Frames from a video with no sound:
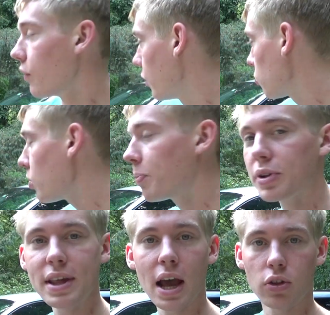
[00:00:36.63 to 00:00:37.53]
This one
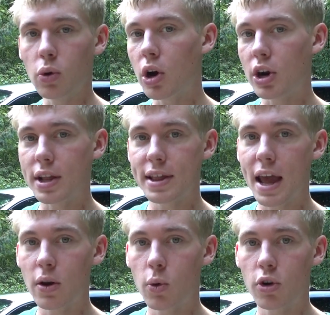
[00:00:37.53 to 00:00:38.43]
puts out
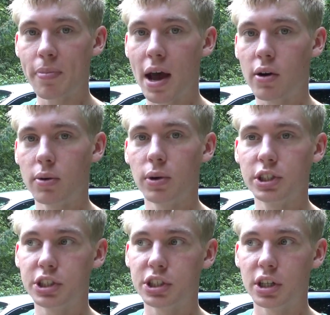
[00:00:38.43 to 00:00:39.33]
210 horsepower,
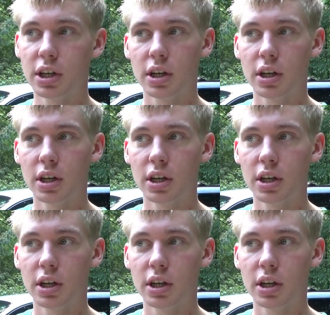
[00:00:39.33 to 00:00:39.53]
which,